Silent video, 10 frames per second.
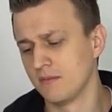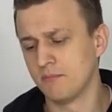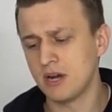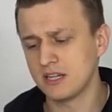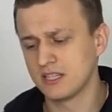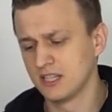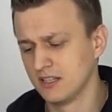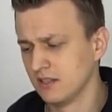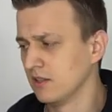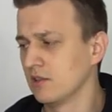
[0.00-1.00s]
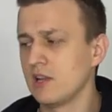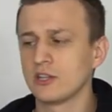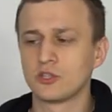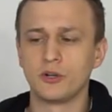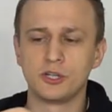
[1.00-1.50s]
But,
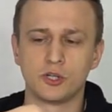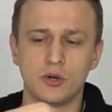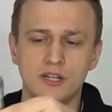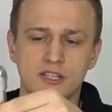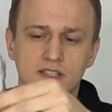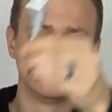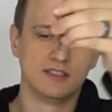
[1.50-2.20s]
long story short,